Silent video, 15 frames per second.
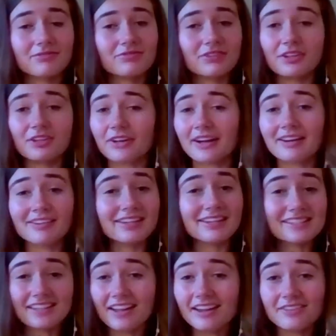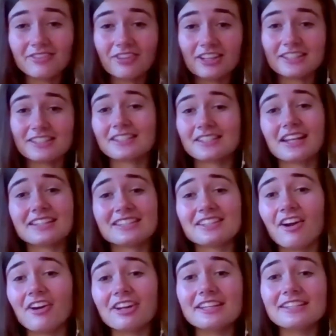figuring out his life. That's that's
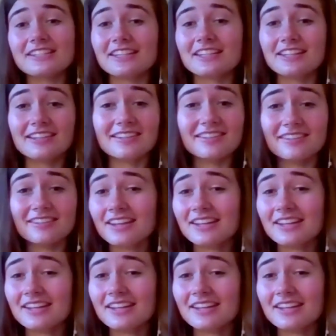not easy. And